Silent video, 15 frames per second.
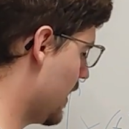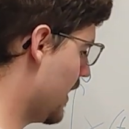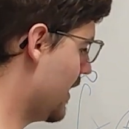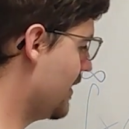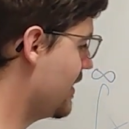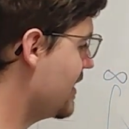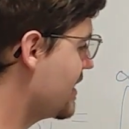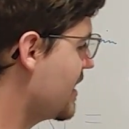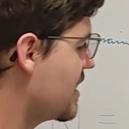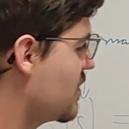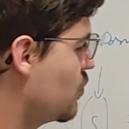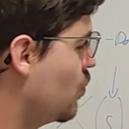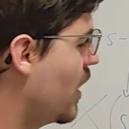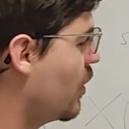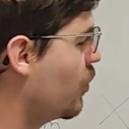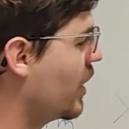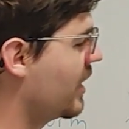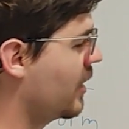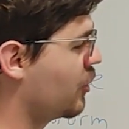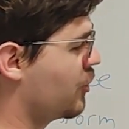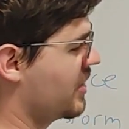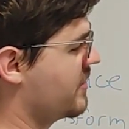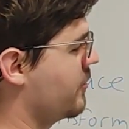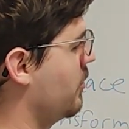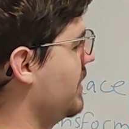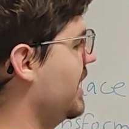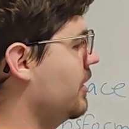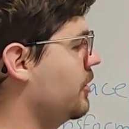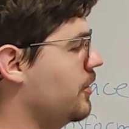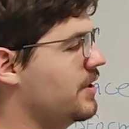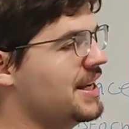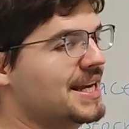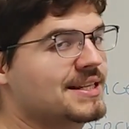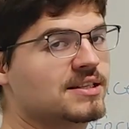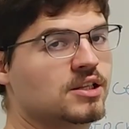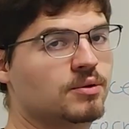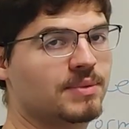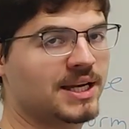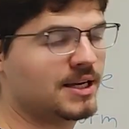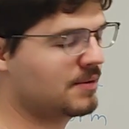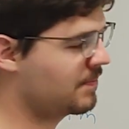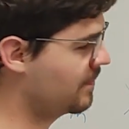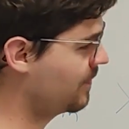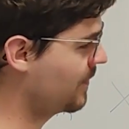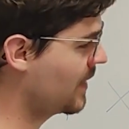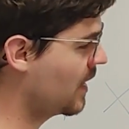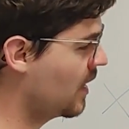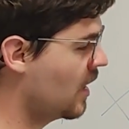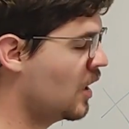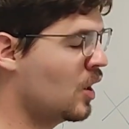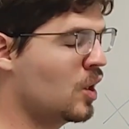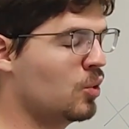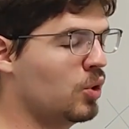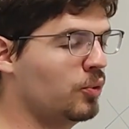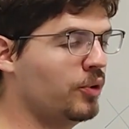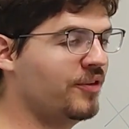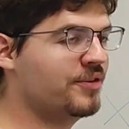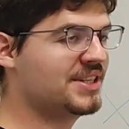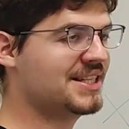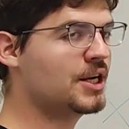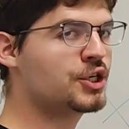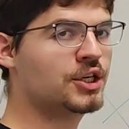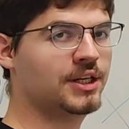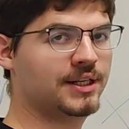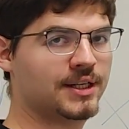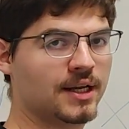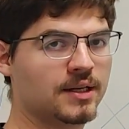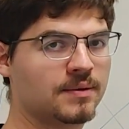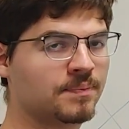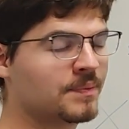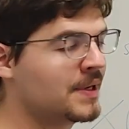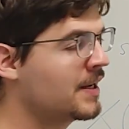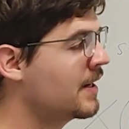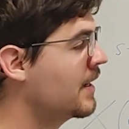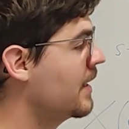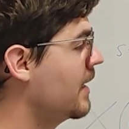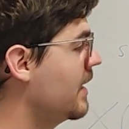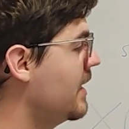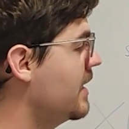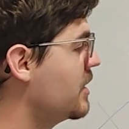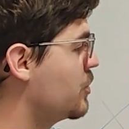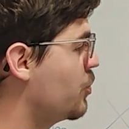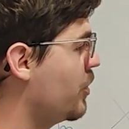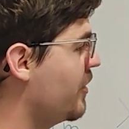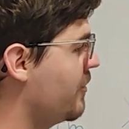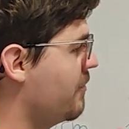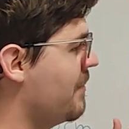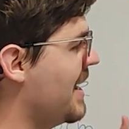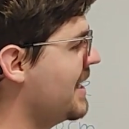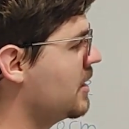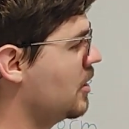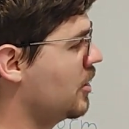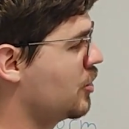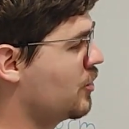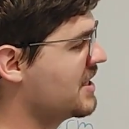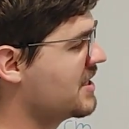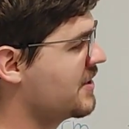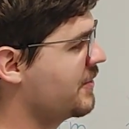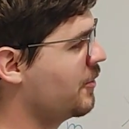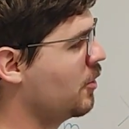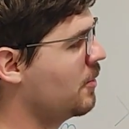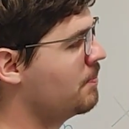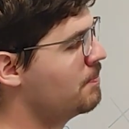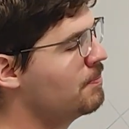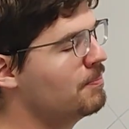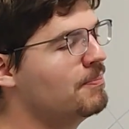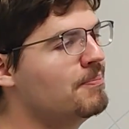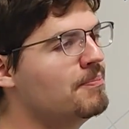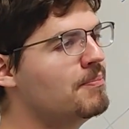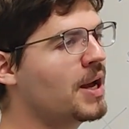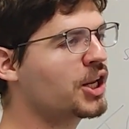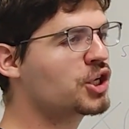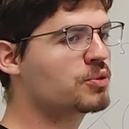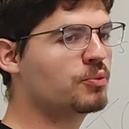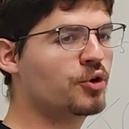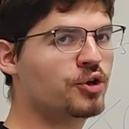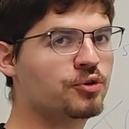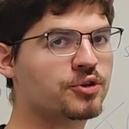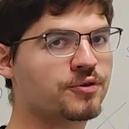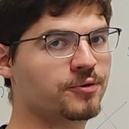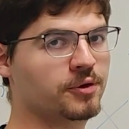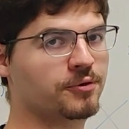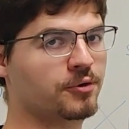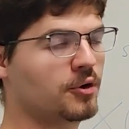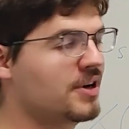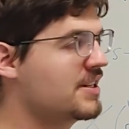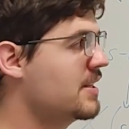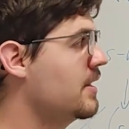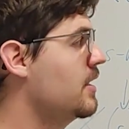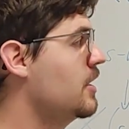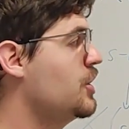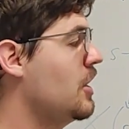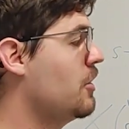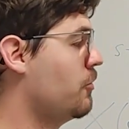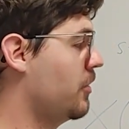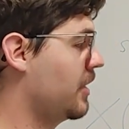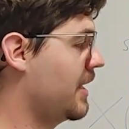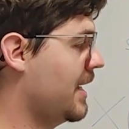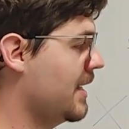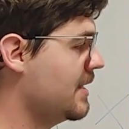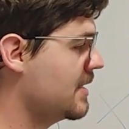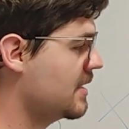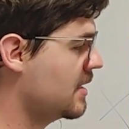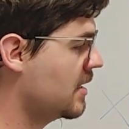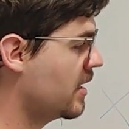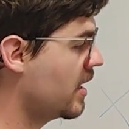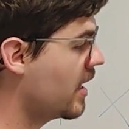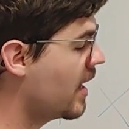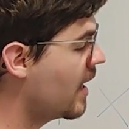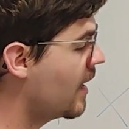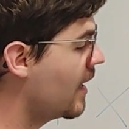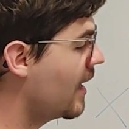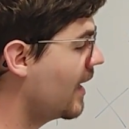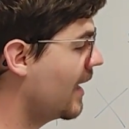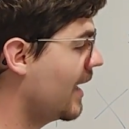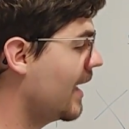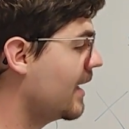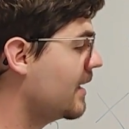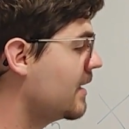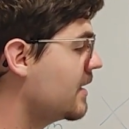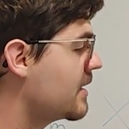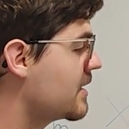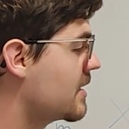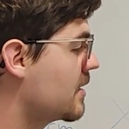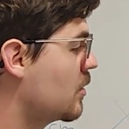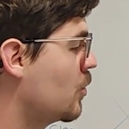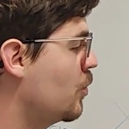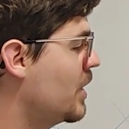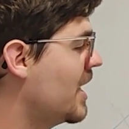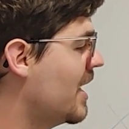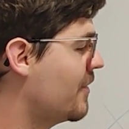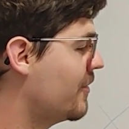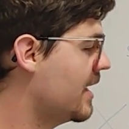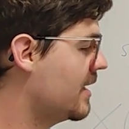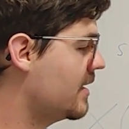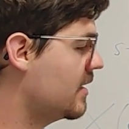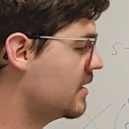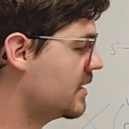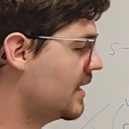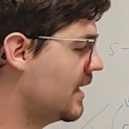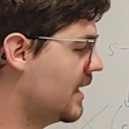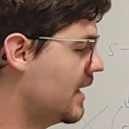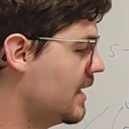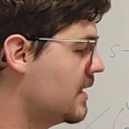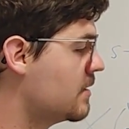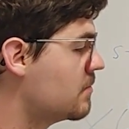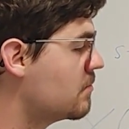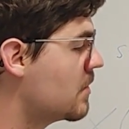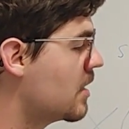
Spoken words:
And this is why we're now transforming into the S domain. What we've essentially done is we've made our transform much more useful for us in the general case, and we have added a